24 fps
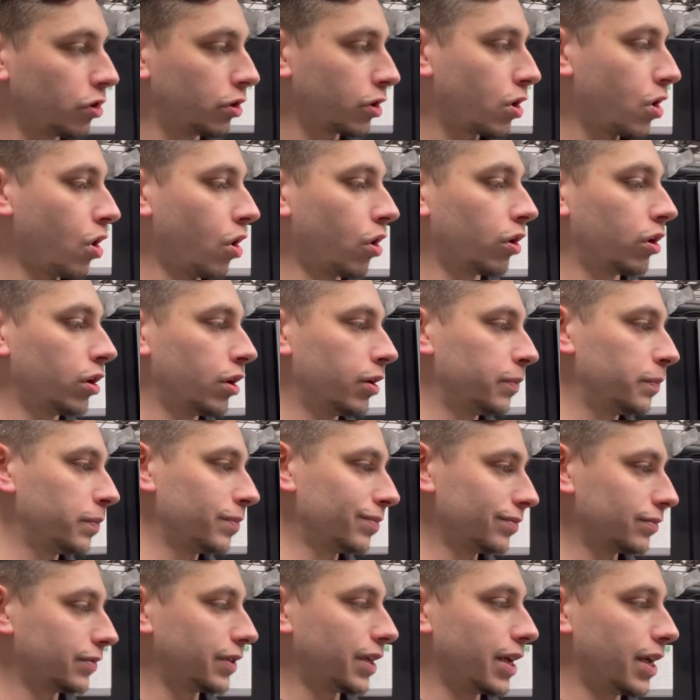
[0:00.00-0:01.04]
the car
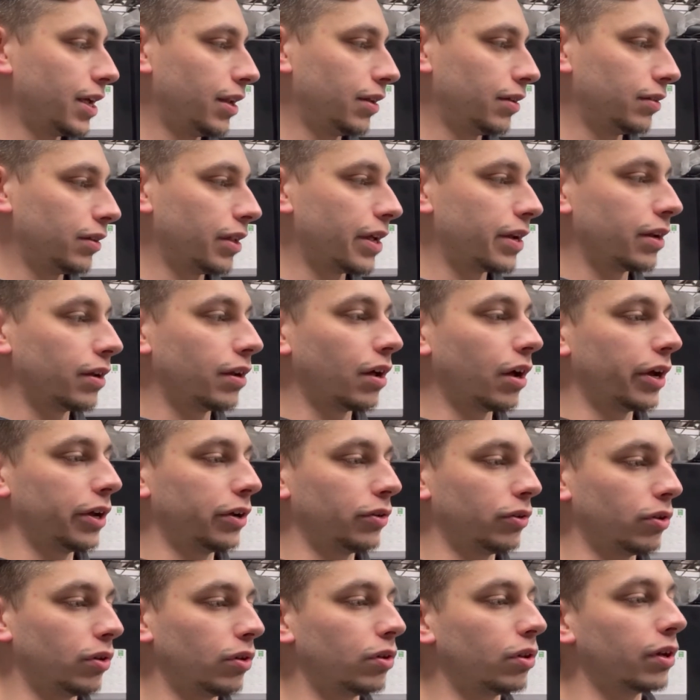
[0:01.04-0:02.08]
up and let it
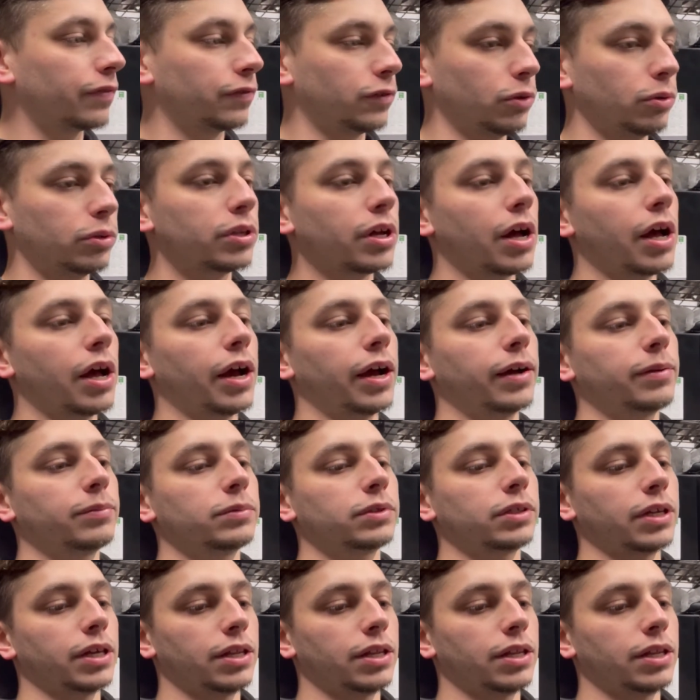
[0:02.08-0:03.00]
idle a few times,